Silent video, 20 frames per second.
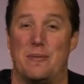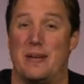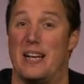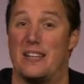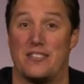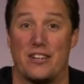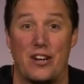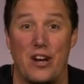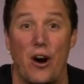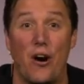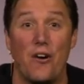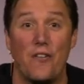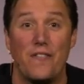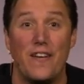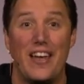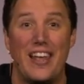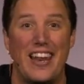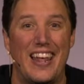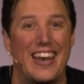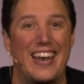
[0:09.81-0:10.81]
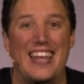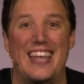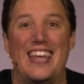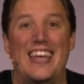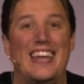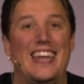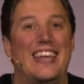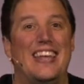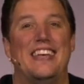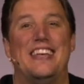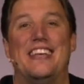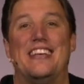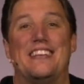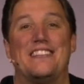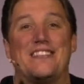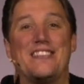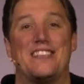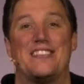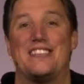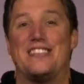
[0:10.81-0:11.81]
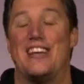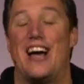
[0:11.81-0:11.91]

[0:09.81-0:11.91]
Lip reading: because of COVID, and it is